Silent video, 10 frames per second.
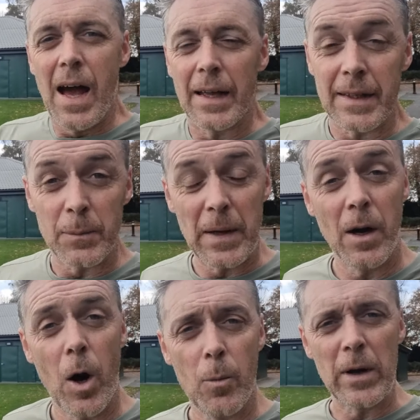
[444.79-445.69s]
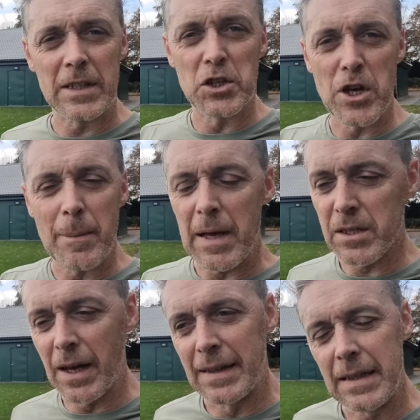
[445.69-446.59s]
And then went home, went to the gym
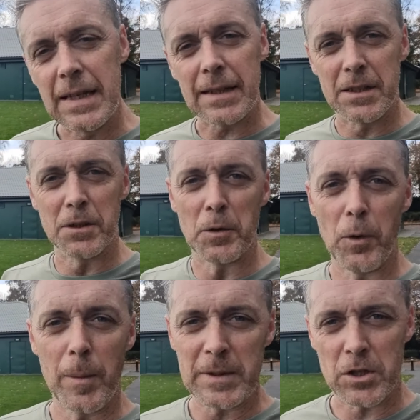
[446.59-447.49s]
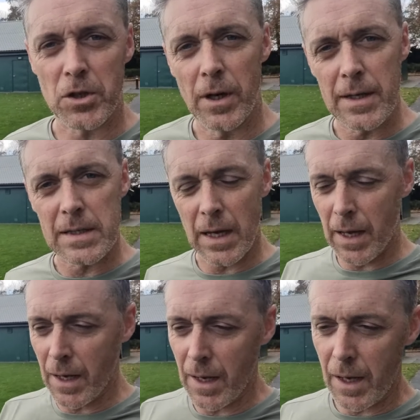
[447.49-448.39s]
last night. I didn't get to do the run with the strides.
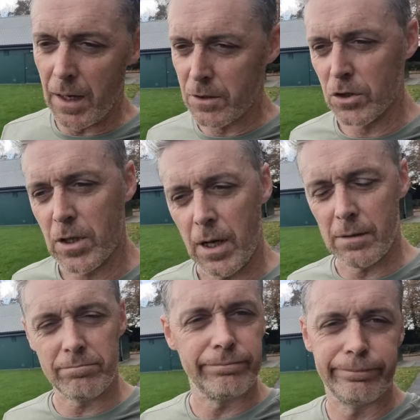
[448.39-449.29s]
I just got